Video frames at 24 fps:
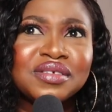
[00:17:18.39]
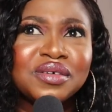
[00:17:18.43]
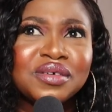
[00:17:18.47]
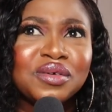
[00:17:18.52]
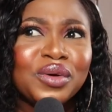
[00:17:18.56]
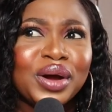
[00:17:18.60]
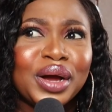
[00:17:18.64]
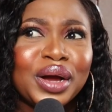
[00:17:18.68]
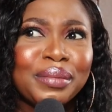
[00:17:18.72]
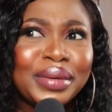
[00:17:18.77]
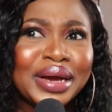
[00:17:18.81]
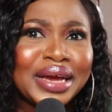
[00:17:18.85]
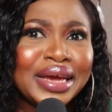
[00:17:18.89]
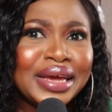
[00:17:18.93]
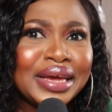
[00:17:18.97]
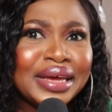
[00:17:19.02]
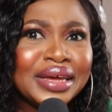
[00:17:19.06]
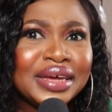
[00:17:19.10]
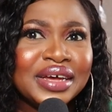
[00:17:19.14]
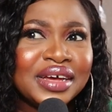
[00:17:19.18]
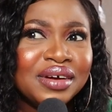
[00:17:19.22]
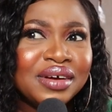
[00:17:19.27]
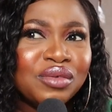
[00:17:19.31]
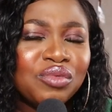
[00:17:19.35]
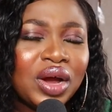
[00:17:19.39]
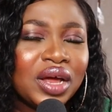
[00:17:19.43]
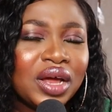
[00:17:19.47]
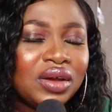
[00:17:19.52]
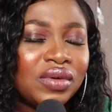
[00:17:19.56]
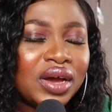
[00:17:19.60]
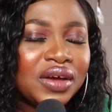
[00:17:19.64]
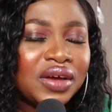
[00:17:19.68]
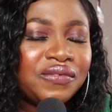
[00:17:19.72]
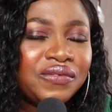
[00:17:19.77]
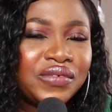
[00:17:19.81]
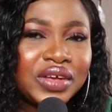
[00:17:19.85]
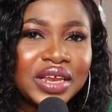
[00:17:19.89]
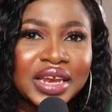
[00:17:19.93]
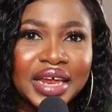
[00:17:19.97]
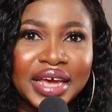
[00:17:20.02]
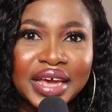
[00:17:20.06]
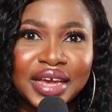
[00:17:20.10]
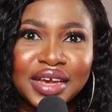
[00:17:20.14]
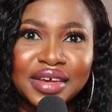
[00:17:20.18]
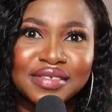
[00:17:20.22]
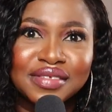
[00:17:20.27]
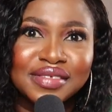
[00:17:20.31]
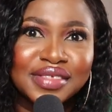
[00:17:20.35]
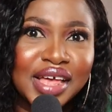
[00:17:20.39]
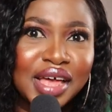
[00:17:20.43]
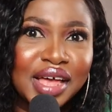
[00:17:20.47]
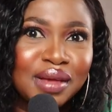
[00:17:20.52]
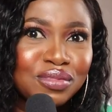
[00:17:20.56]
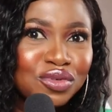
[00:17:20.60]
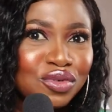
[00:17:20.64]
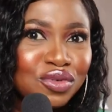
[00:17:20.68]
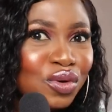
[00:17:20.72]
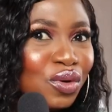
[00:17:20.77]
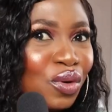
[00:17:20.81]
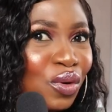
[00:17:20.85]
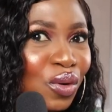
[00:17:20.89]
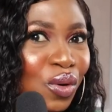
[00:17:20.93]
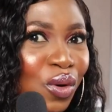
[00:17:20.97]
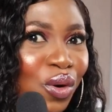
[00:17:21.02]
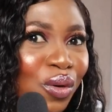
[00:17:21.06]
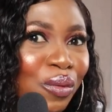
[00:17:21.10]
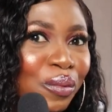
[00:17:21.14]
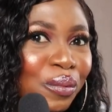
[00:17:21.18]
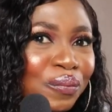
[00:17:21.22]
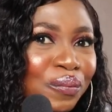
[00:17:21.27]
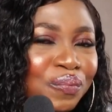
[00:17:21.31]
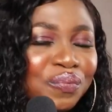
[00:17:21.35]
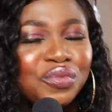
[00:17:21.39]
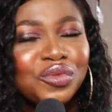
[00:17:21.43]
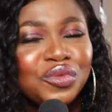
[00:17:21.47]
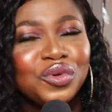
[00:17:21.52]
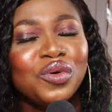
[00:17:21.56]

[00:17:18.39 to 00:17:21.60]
So why do I feel like it's time to go home?